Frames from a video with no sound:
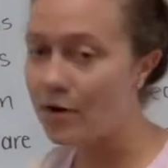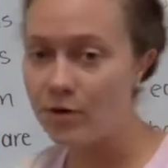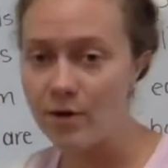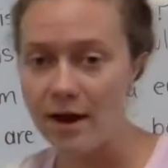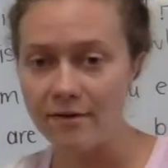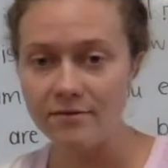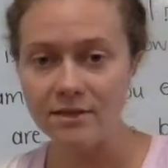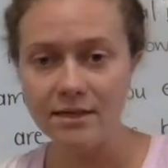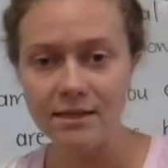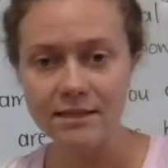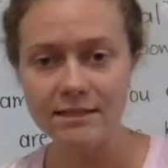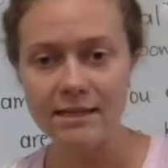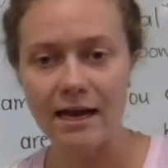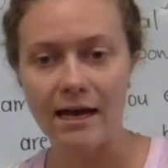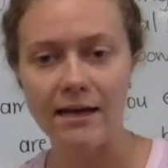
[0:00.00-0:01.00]
you have to
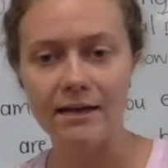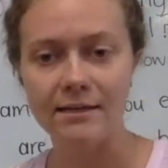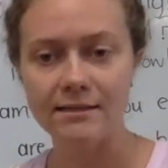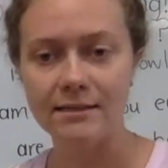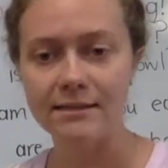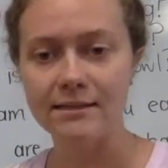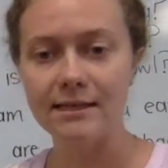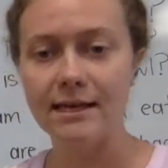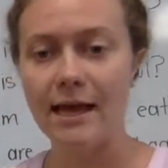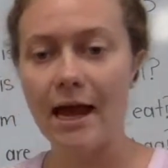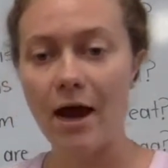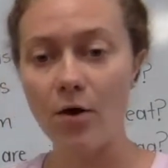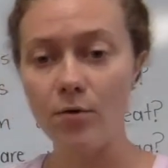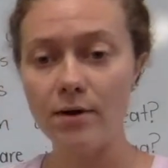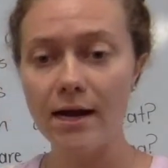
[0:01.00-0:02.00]
decide, is this a
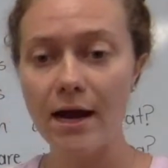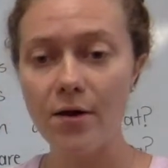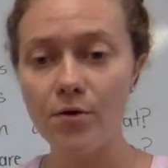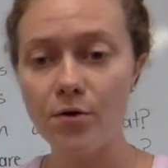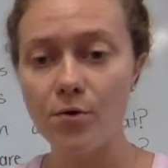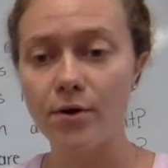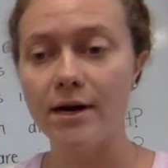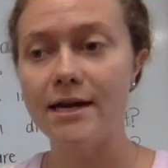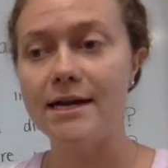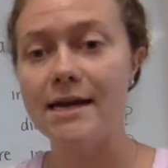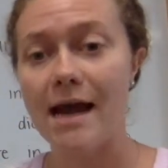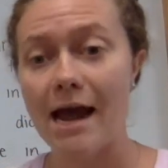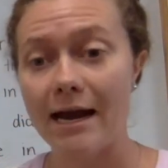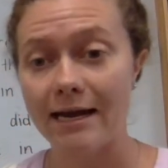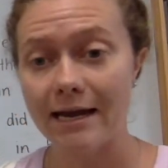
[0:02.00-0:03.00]
count noun or a
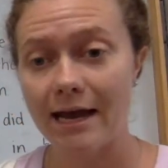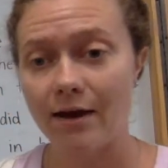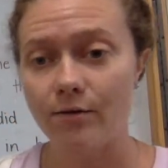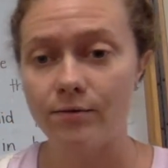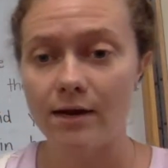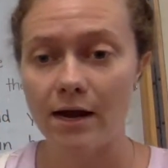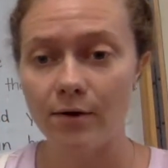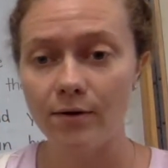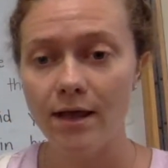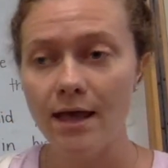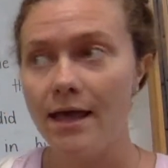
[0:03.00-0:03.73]
non-count noun?